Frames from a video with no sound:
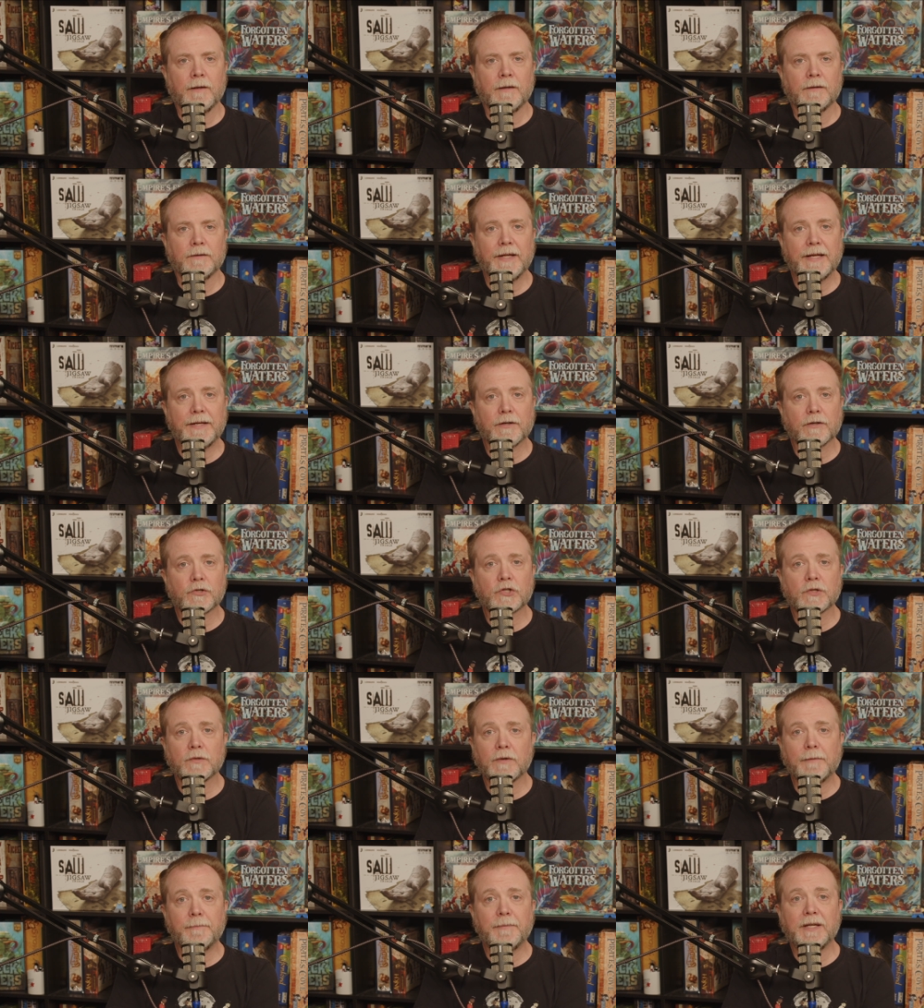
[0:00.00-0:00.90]
Later,
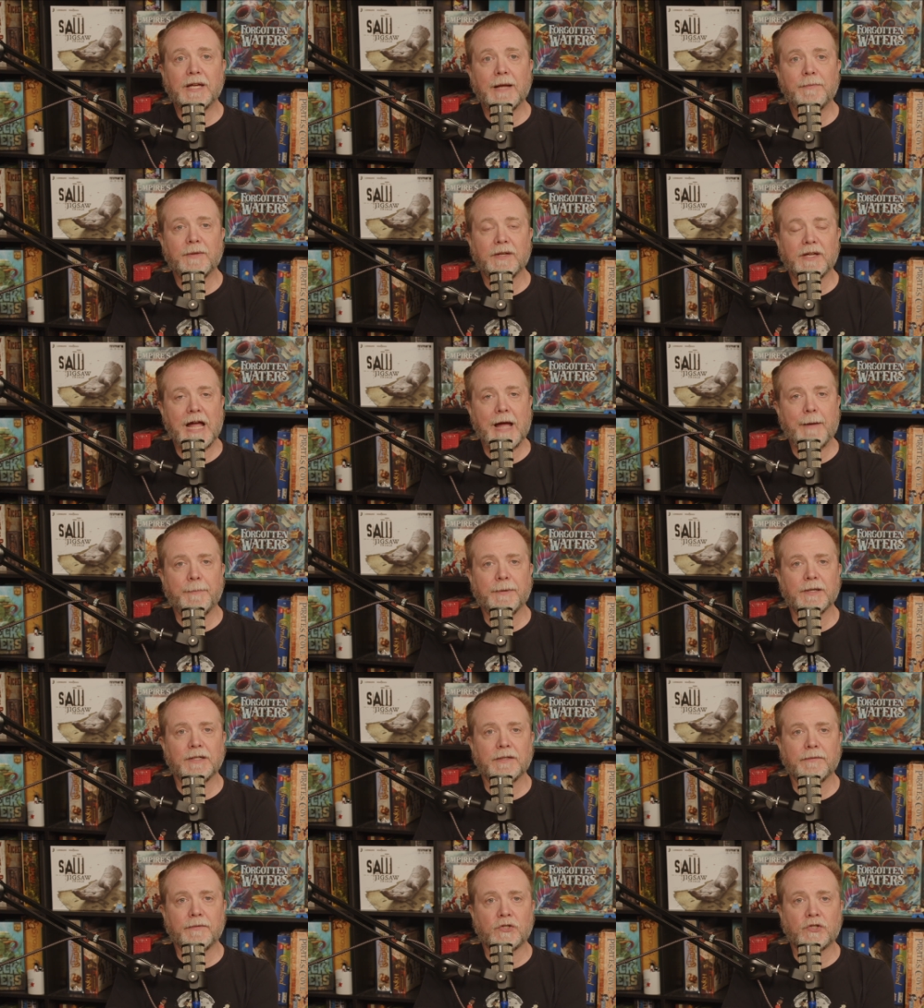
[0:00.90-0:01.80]
Shiran became the
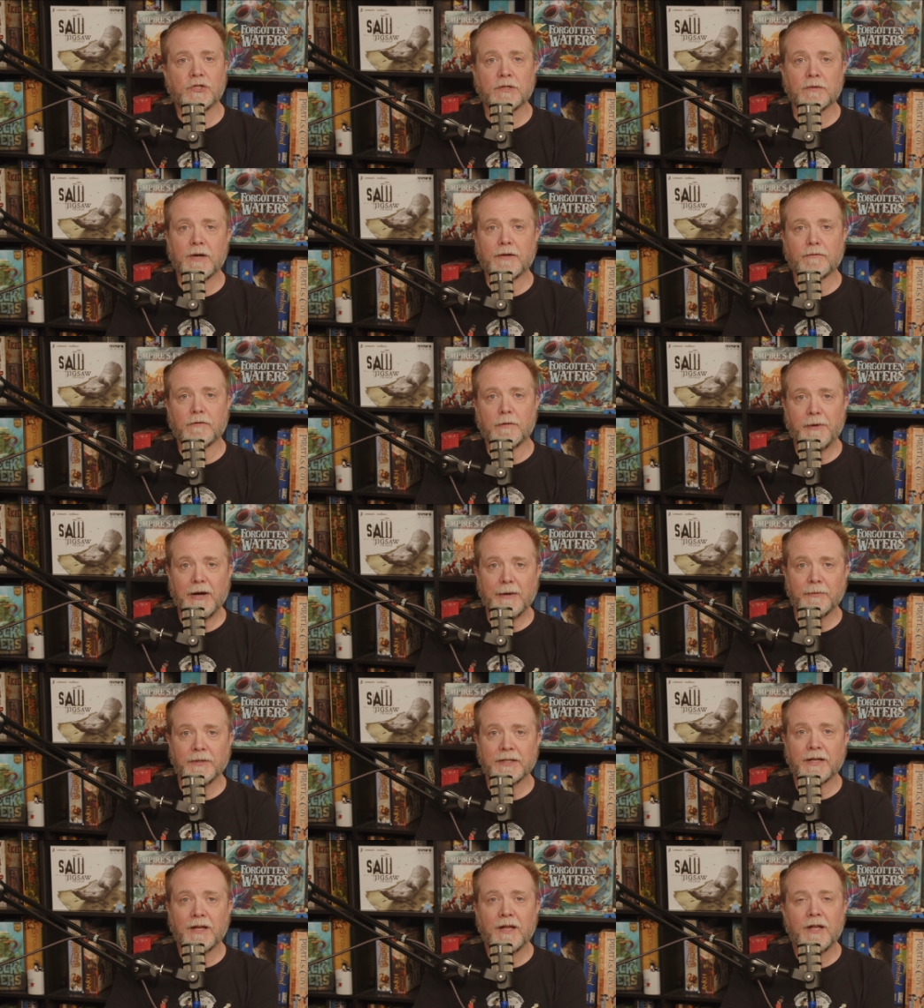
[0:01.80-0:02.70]
capital of the Shiran
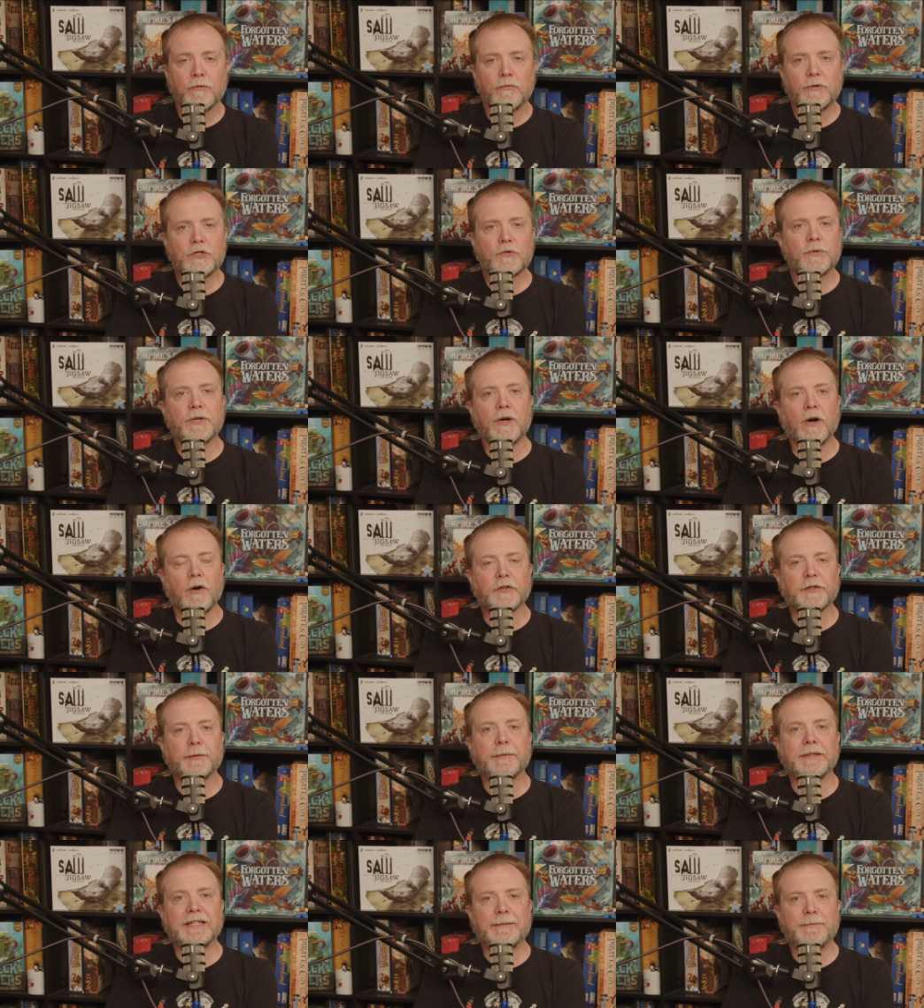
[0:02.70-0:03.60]
Republic, which would
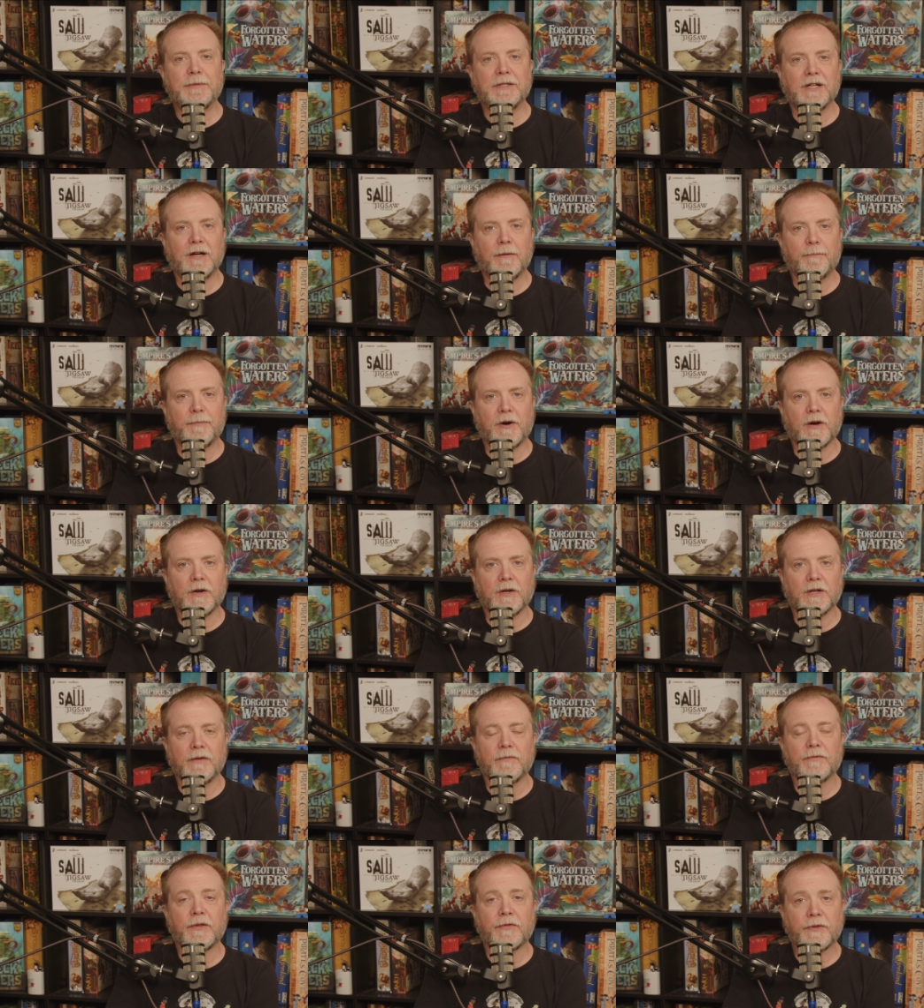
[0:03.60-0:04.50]
ultimately become part
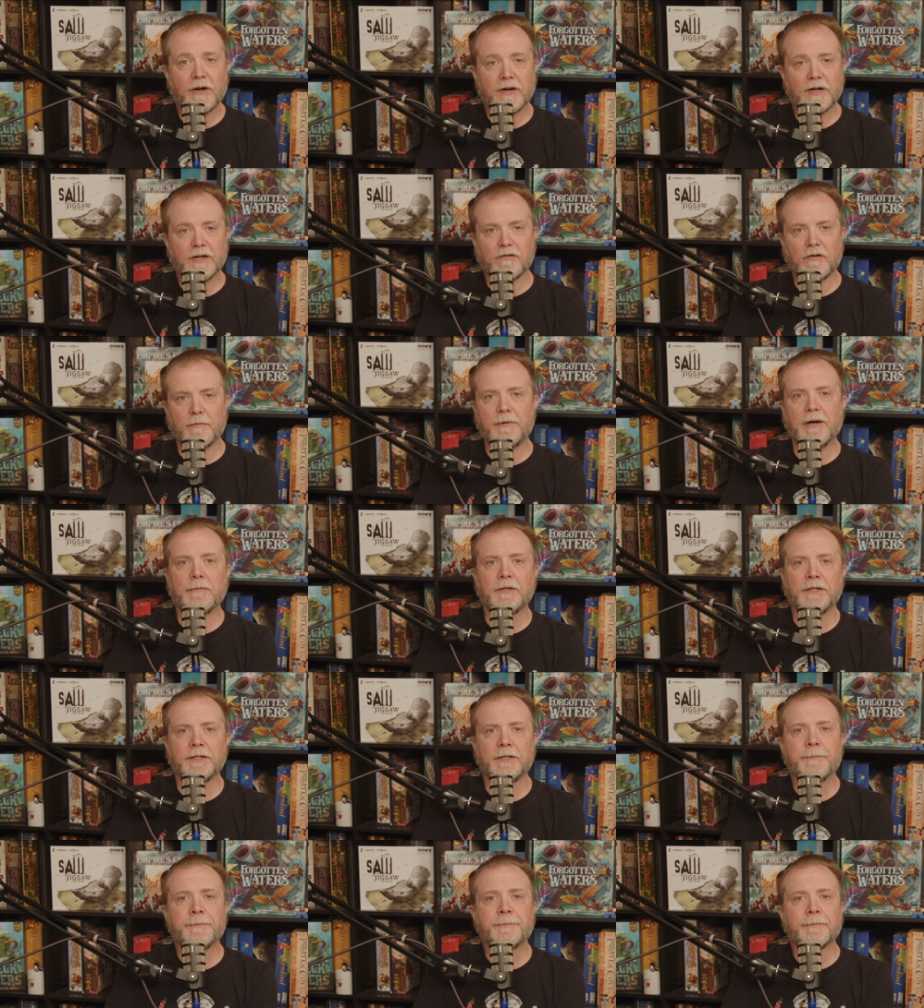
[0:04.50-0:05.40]
of the Thardic Republic.